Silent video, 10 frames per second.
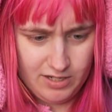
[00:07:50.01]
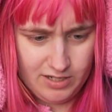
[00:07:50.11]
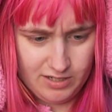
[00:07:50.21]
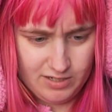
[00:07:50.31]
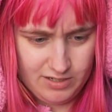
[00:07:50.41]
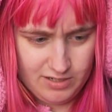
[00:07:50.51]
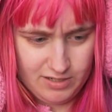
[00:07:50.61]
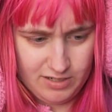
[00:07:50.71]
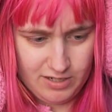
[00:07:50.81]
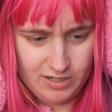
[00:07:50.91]
And
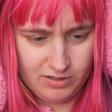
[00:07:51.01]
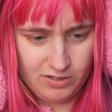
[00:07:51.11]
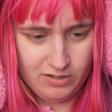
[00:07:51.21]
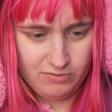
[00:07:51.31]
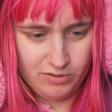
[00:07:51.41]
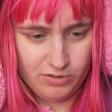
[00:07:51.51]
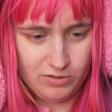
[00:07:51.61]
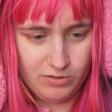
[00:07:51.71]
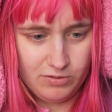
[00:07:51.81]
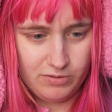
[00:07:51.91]
I love
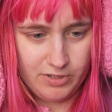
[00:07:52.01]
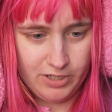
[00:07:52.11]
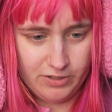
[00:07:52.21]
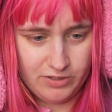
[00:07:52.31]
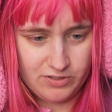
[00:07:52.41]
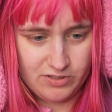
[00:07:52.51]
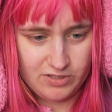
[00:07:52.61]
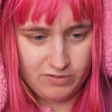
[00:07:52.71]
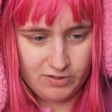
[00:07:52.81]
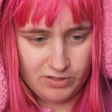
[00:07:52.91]
little earrings and
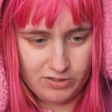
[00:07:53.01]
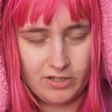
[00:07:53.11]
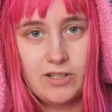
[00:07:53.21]
stuff that look like...